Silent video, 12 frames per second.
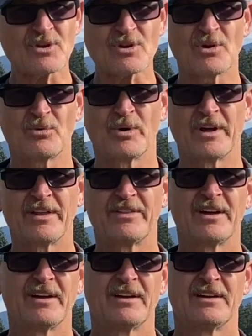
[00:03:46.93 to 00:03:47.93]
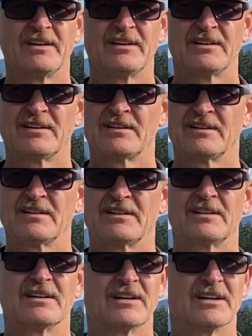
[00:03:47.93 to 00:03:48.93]
with
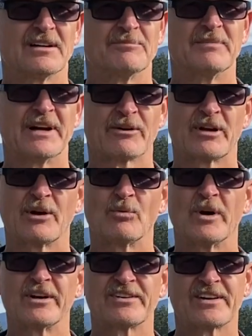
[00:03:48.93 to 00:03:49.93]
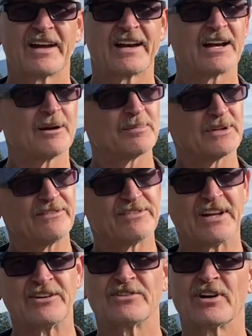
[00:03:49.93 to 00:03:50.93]
Mary on one side and I believe
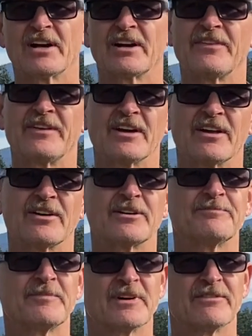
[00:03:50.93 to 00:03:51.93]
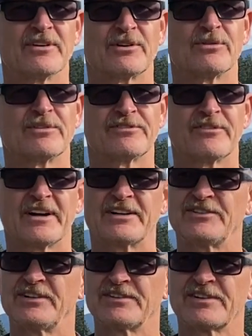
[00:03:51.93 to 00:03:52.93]
St. John on the other of the crucified
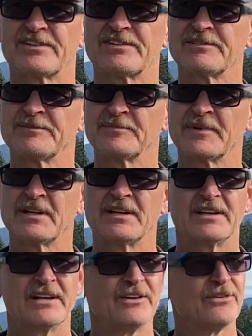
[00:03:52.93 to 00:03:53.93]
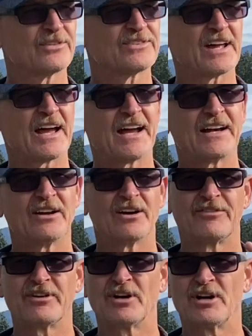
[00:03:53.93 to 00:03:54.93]
Jesus. Either side of
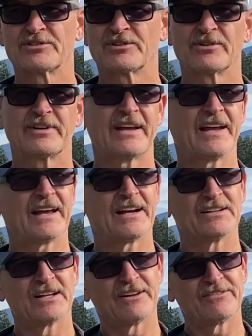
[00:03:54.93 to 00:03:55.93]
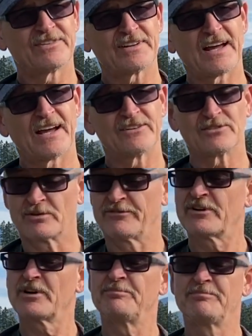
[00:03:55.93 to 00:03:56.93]
the altar they had a life-size or a very